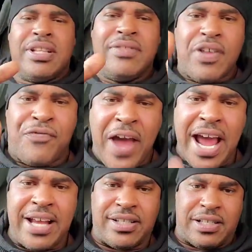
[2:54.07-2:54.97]
the
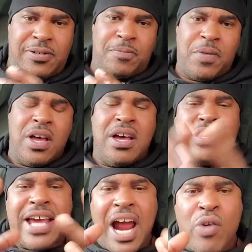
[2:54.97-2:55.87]
fans.
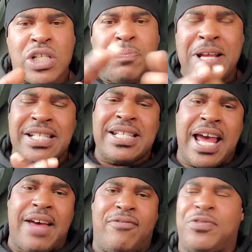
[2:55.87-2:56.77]
The Errol Spence
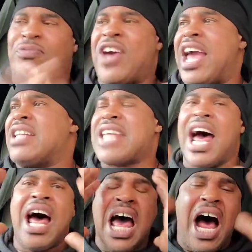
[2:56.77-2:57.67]
fans.
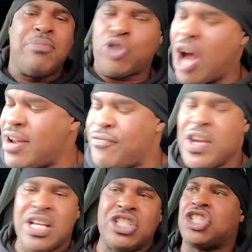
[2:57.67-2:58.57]
I'm trying to
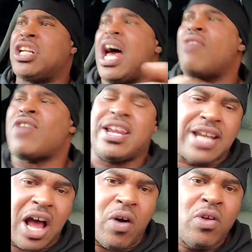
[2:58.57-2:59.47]
figure this shit out right
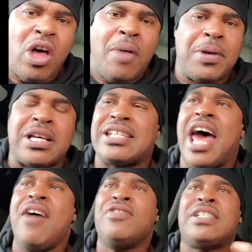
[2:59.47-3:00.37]
now. Because
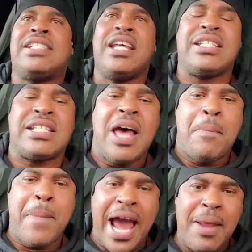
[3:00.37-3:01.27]
ever since
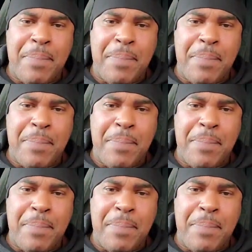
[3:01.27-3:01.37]
Manny